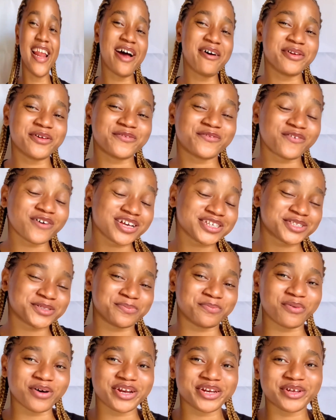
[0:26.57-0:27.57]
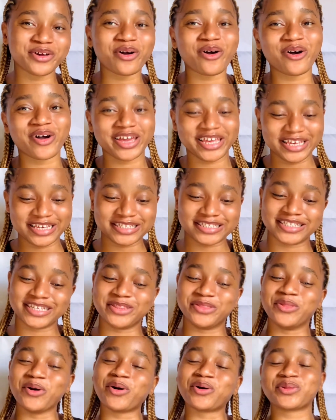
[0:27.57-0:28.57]
Now, the first body oil is
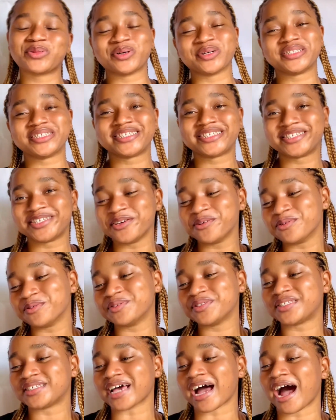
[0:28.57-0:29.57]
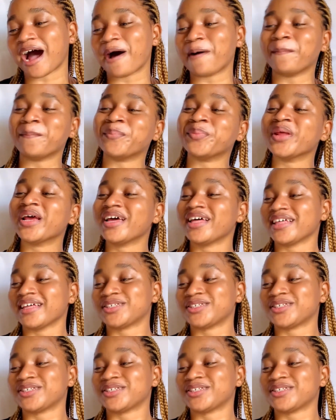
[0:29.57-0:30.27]
the Doctor Teal's um